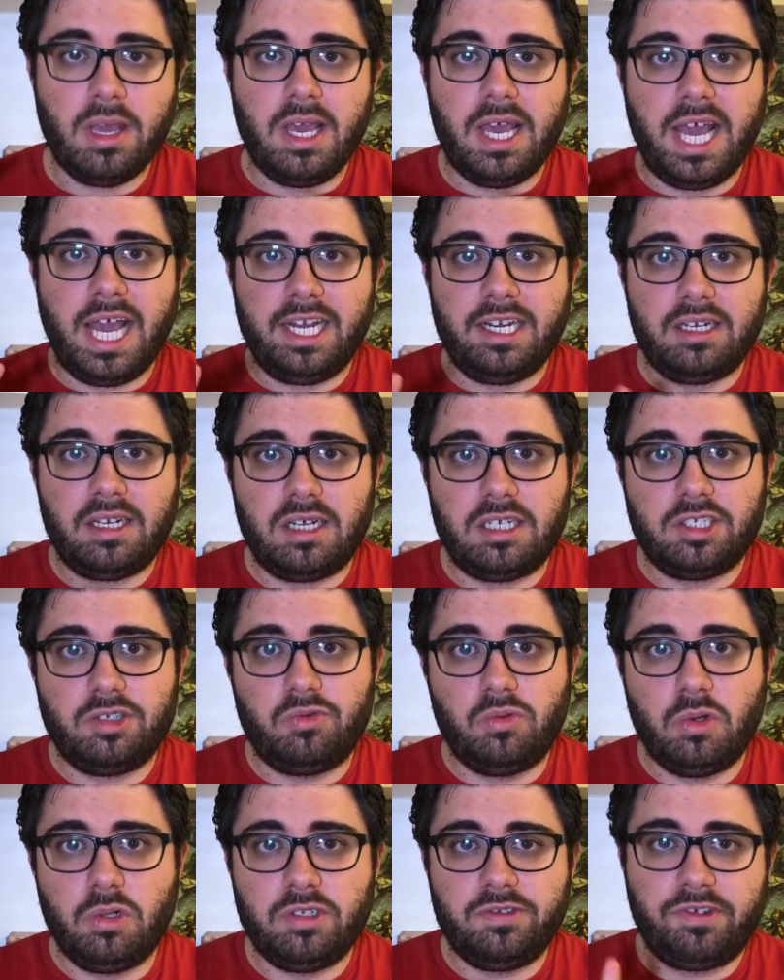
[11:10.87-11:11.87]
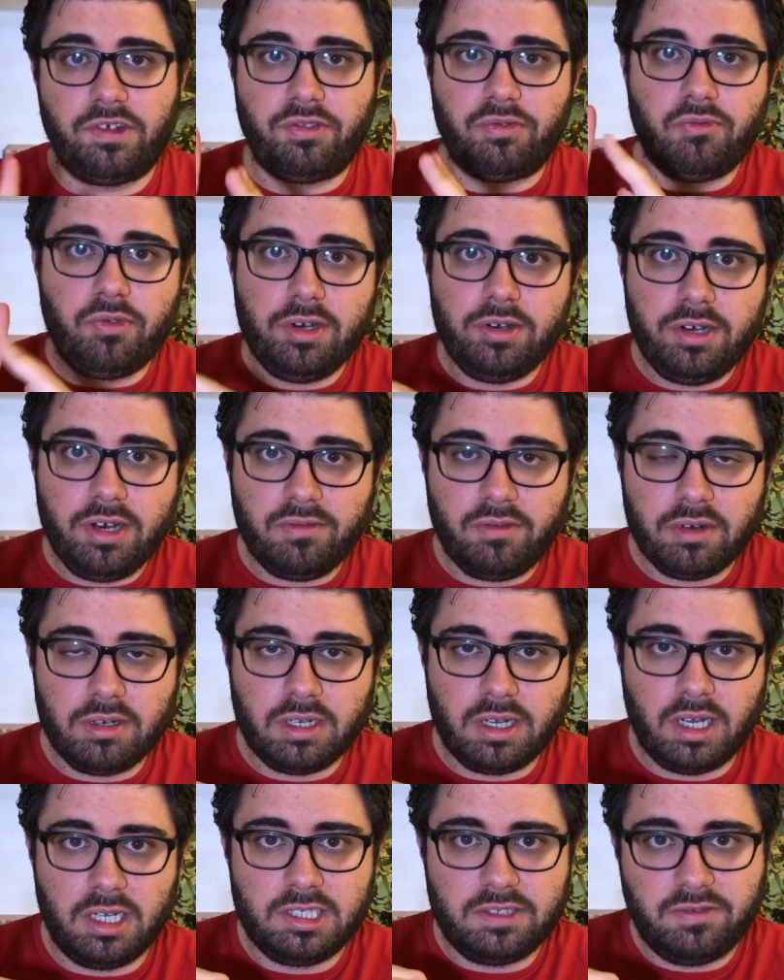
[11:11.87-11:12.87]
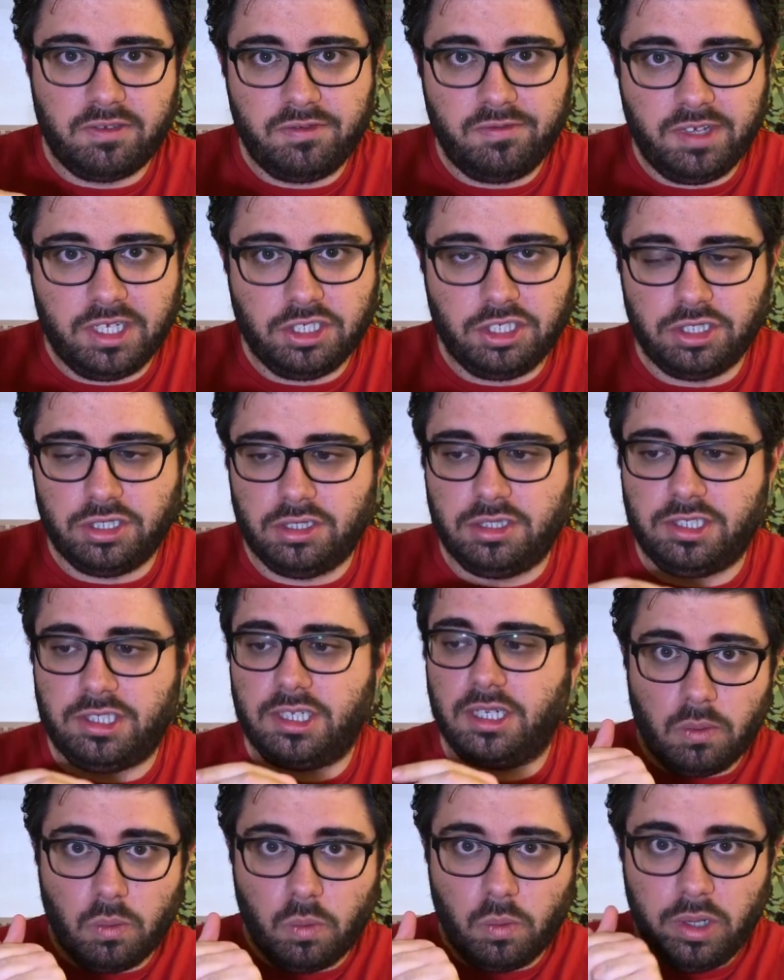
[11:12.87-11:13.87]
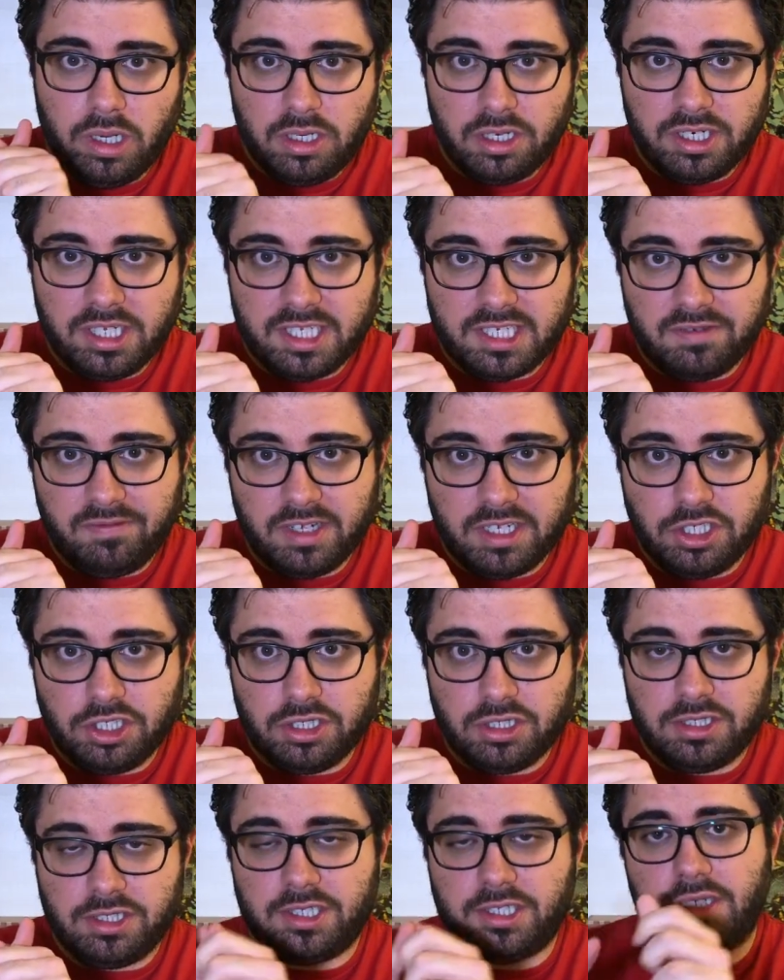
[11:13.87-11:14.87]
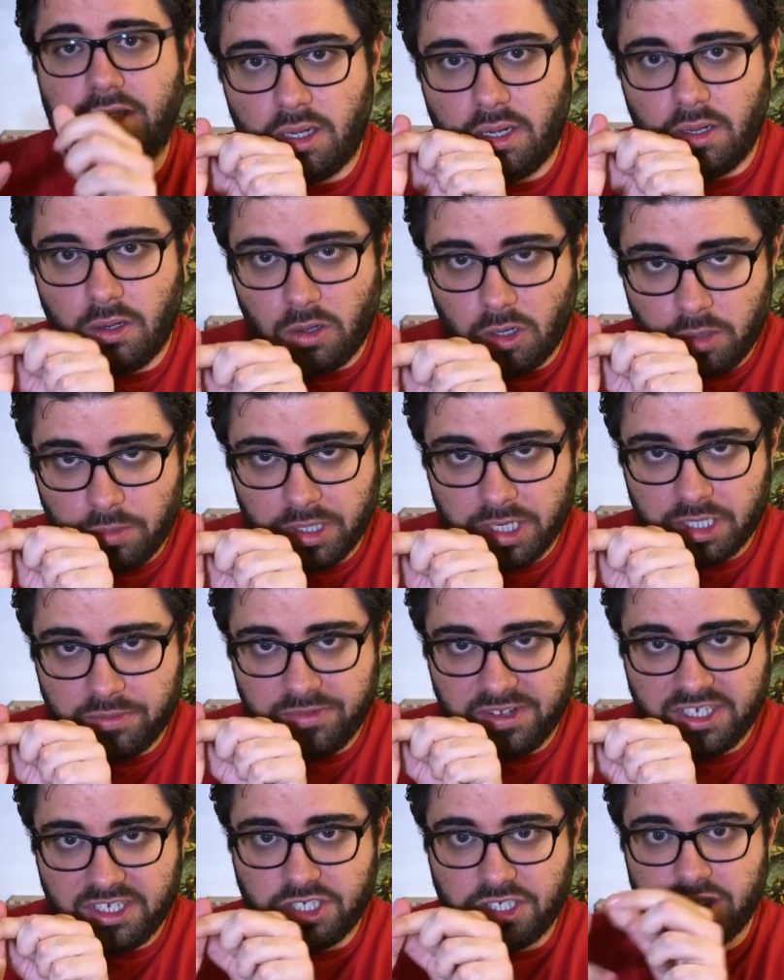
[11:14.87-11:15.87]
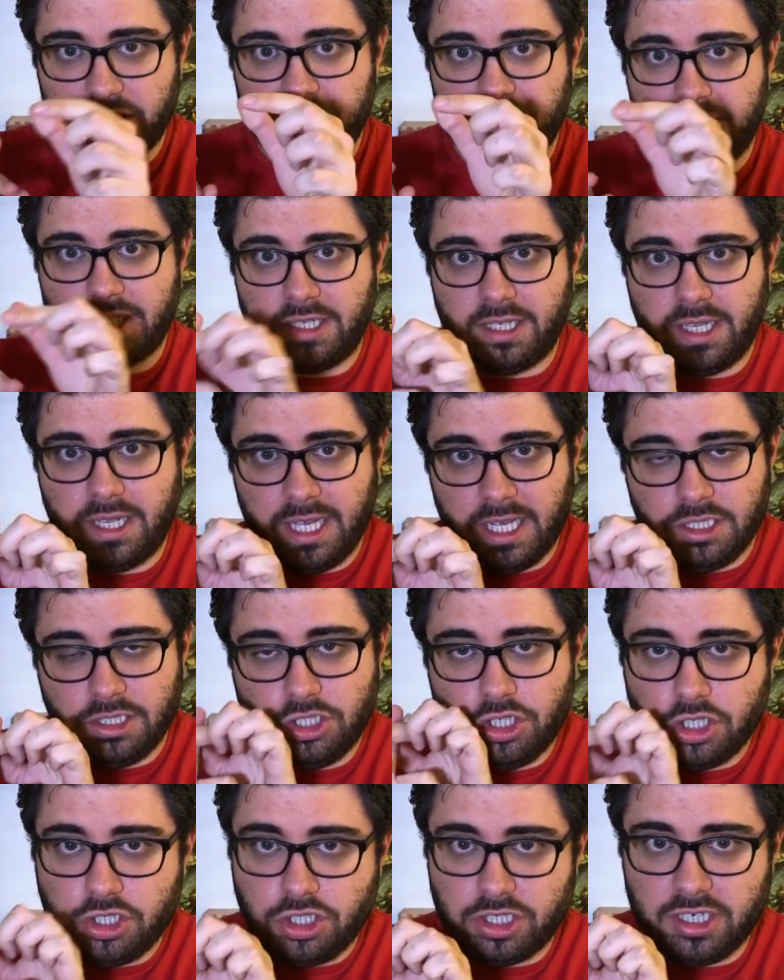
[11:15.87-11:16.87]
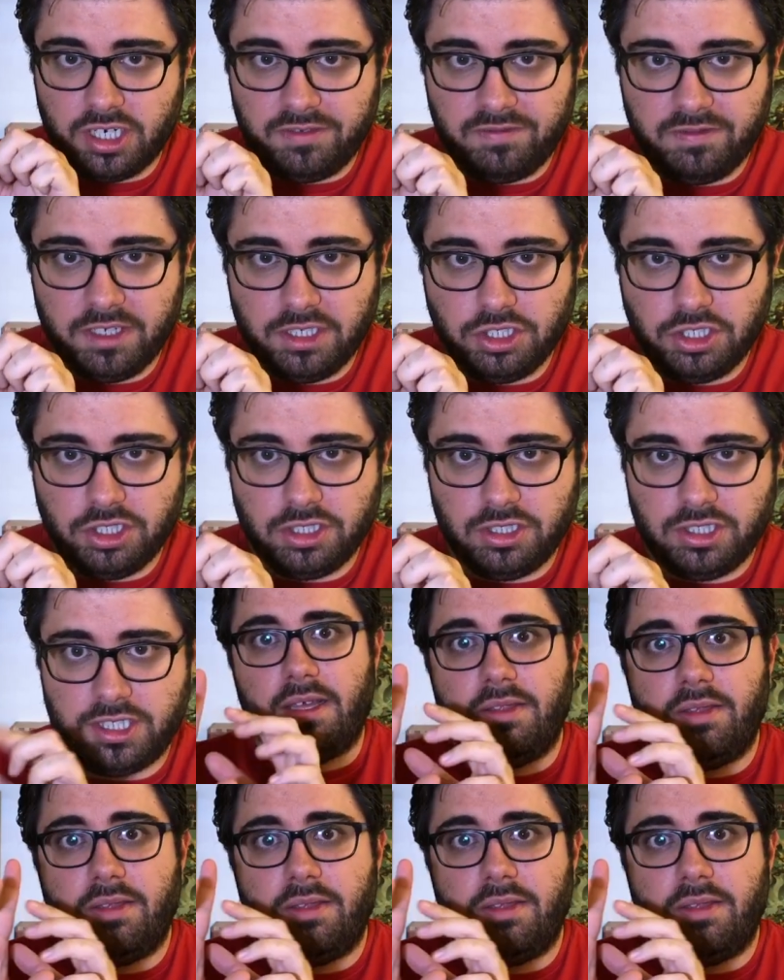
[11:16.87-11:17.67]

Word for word: and it has rules for three different kinds of adventures: wilderness adventures, urban adventures, and dungeon adventures.